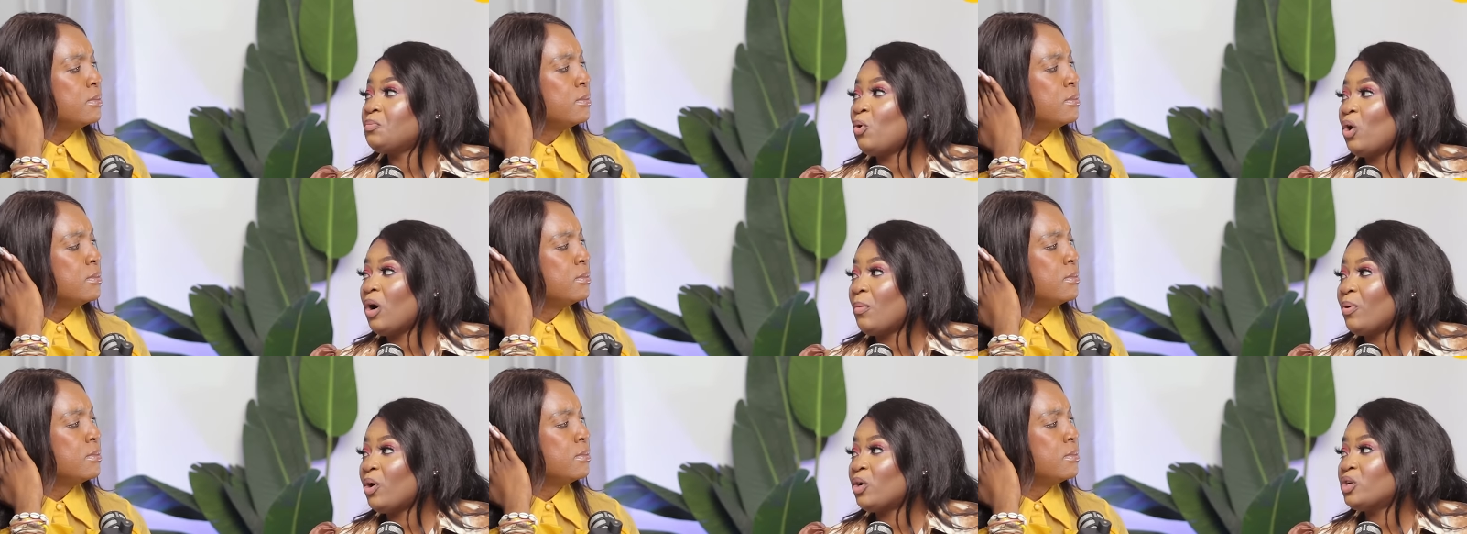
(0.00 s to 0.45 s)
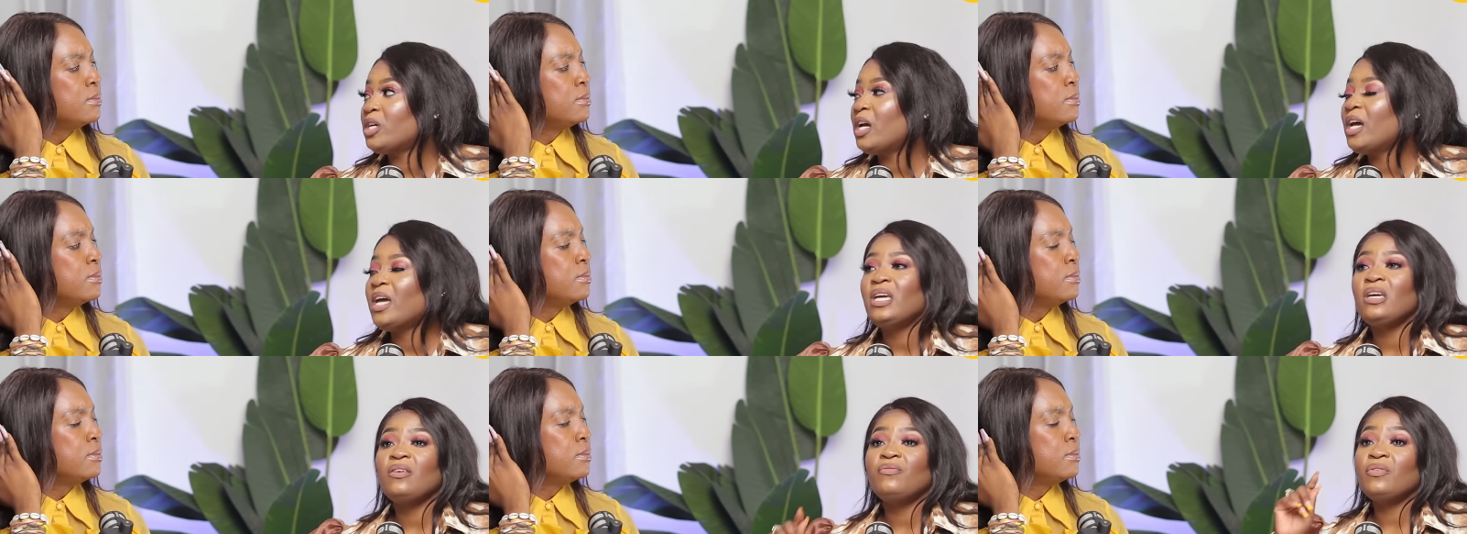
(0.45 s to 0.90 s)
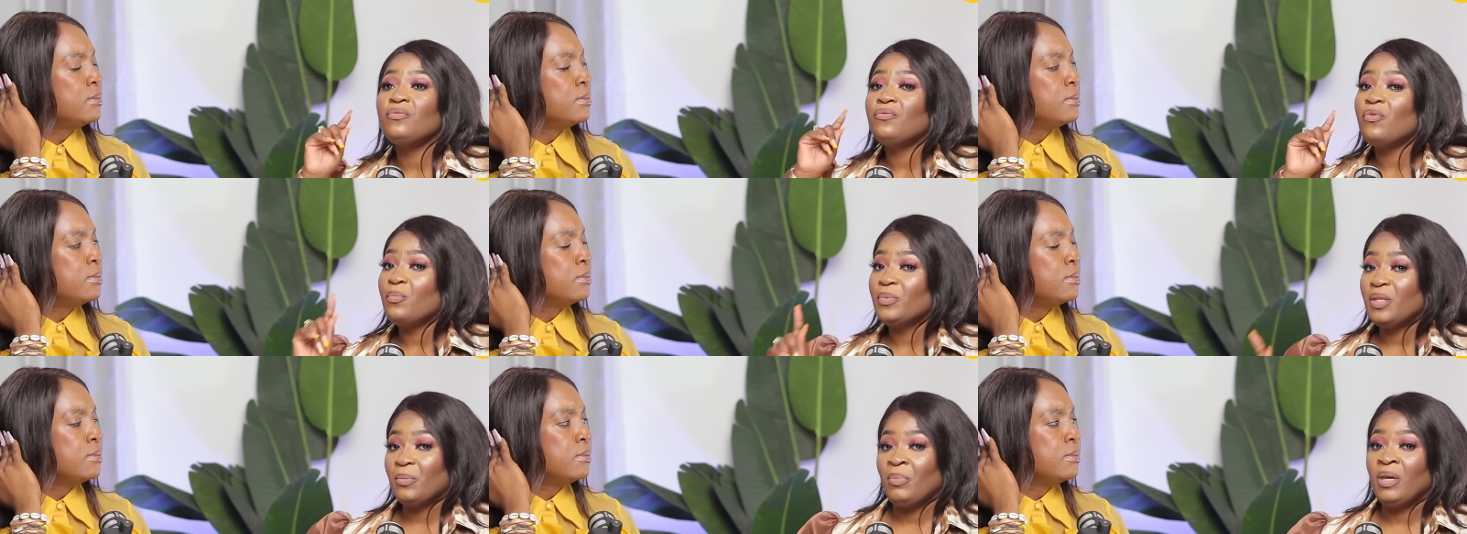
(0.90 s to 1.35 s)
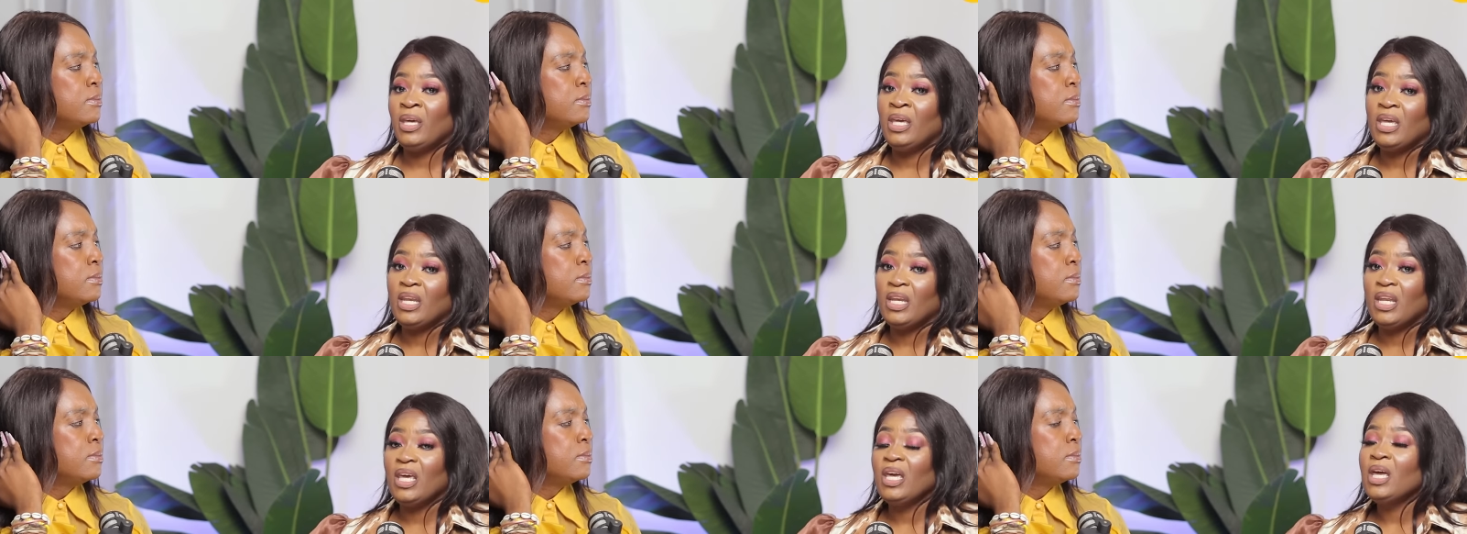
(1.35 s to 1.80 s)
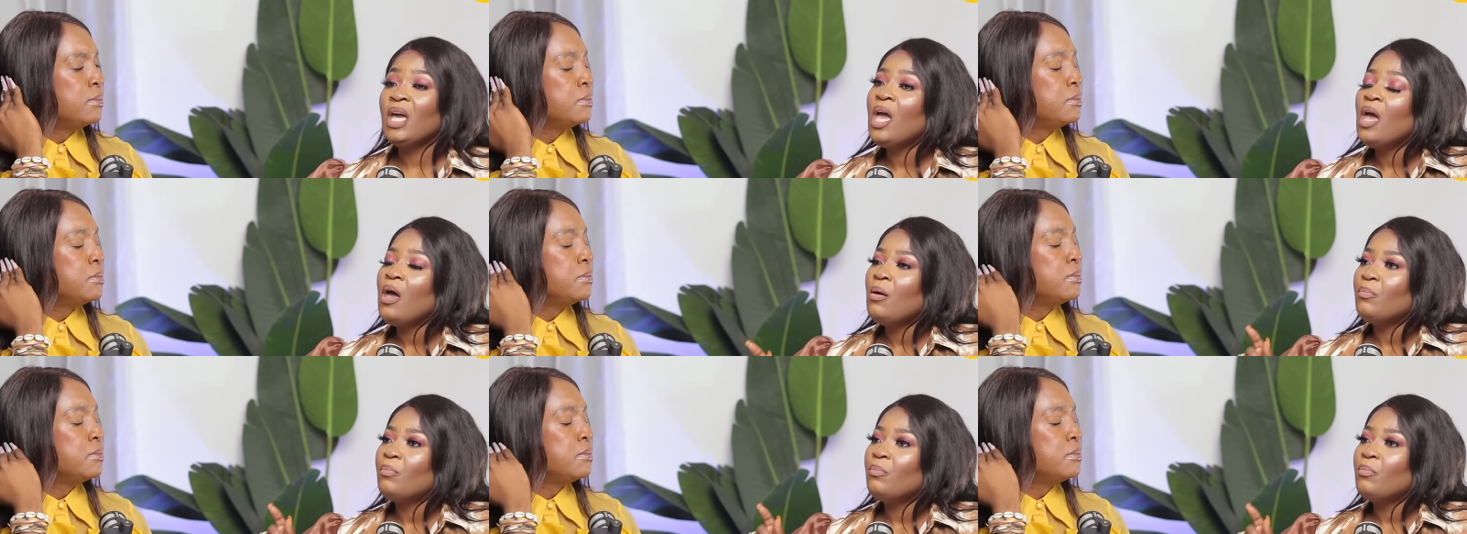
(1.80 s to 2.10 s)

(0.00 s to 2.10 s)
Speaker 1: spoke about even from the beginning.